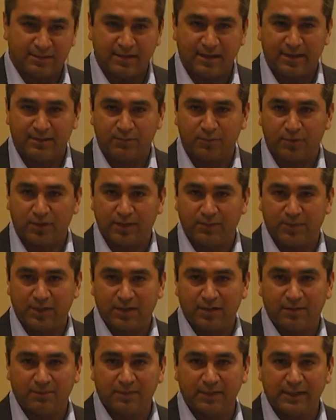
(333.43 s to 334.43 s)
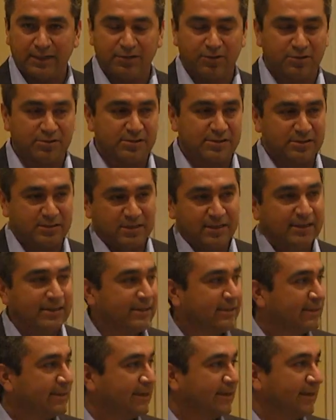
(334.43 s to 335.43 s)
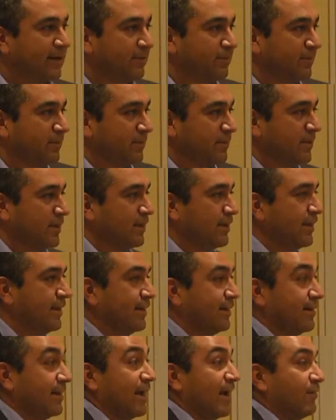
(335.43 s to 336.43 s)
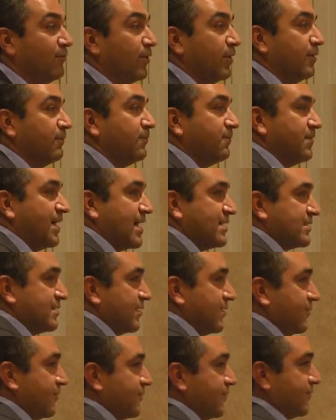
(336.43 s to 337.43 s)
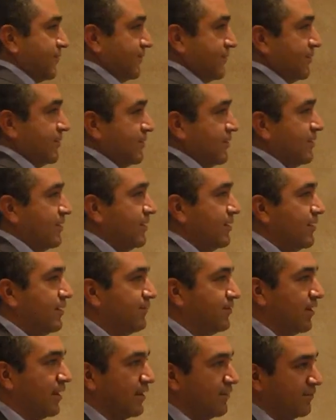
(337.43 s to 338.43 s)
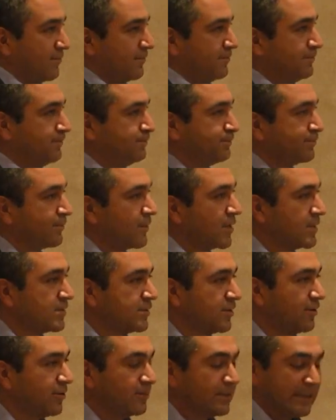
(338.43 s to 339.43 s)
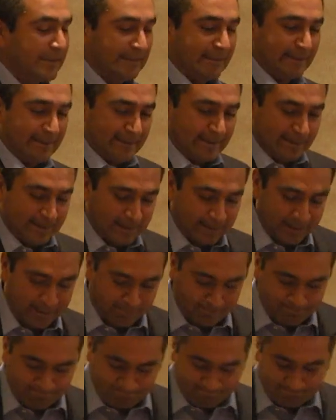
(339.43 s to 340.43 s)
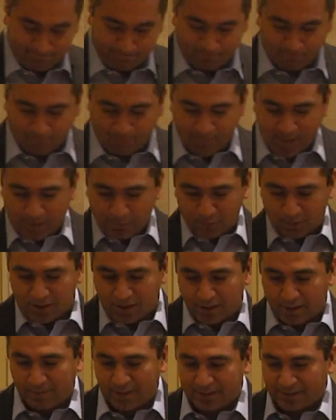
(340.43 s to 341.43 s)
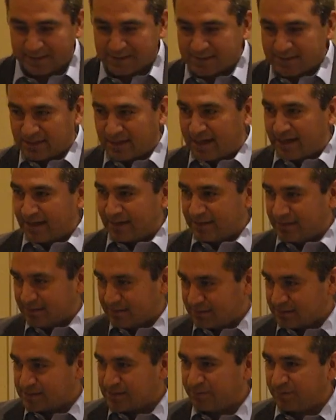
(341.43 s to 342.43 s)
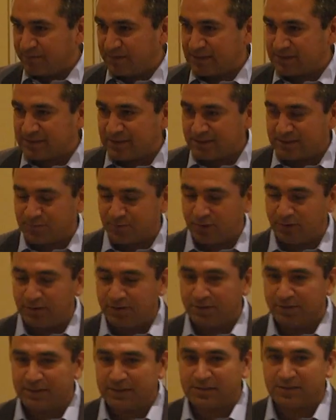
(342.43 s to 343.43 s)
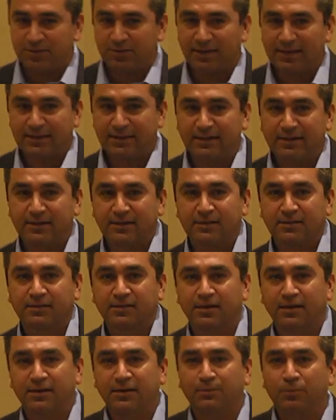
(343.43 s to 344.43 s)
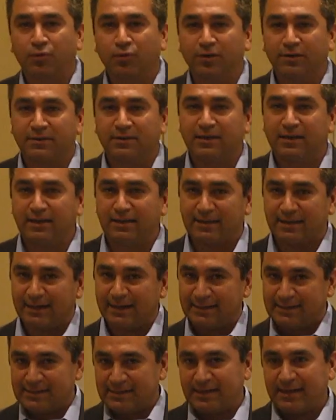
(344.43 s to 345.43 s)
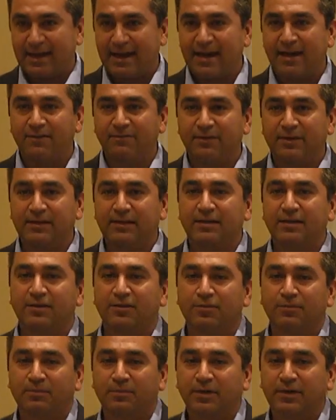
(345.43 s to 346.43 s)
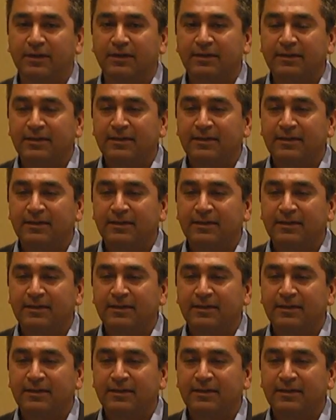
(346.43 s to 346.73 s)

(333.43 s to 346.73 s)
and really become leaders in every facet of life. So we'll talk about this slide. Some of these things were alluded to. I think an important thing that I didn't have in here, but